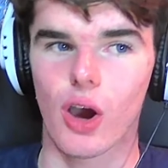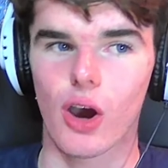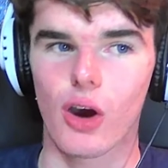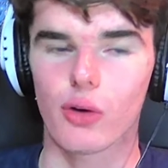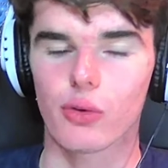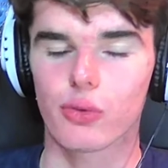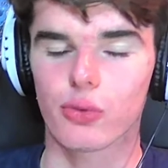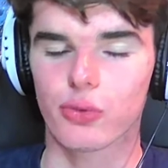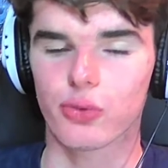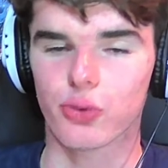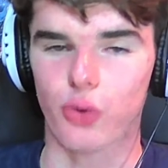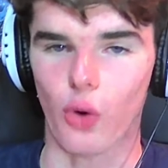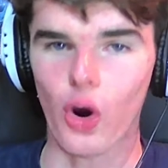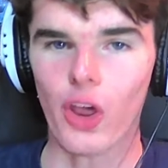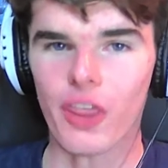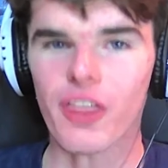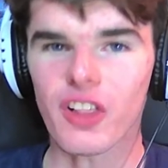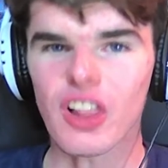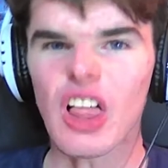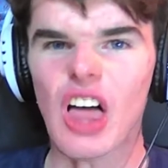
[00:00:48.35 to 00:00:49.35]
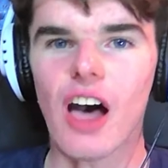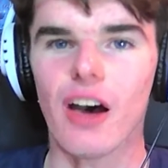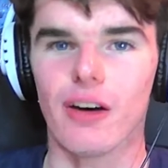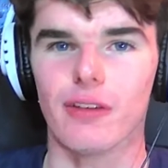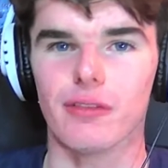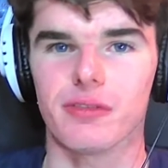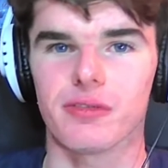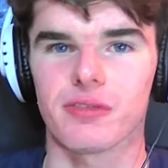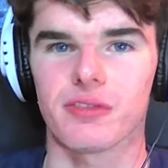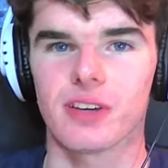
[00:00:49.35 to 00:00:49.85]
For the
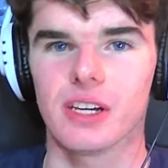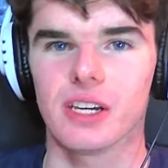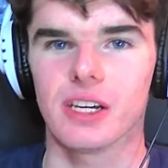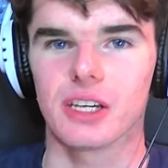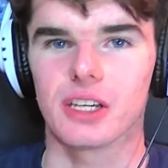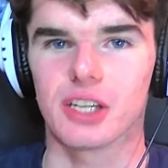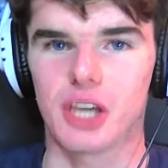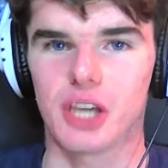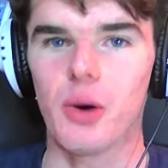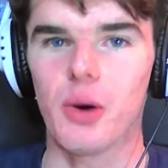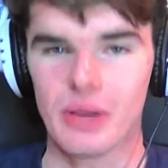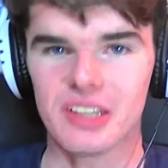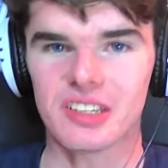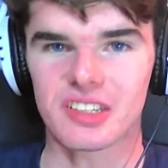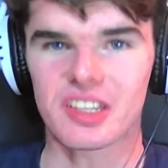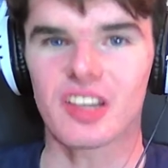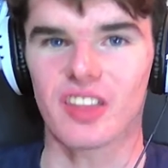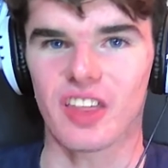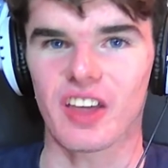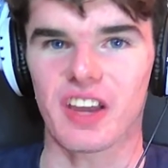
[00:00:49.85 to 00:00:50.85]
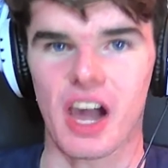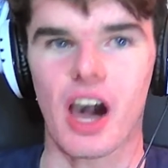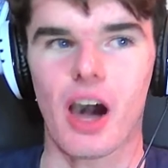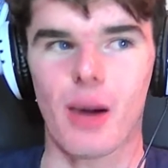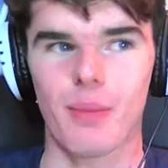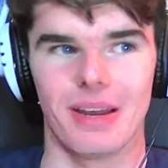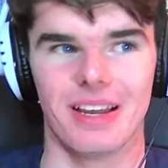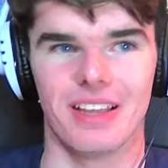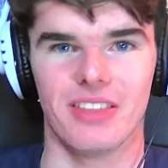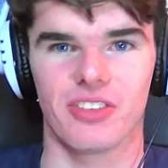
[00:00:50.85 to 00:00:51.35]
love, go into the
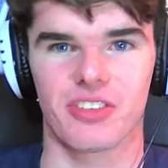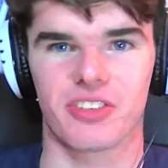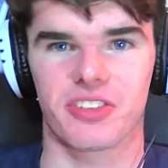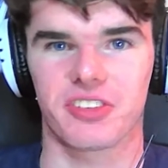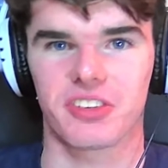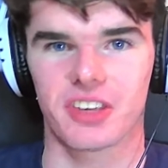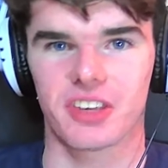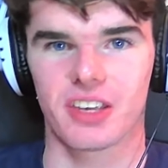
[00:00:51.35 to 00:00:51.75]
comments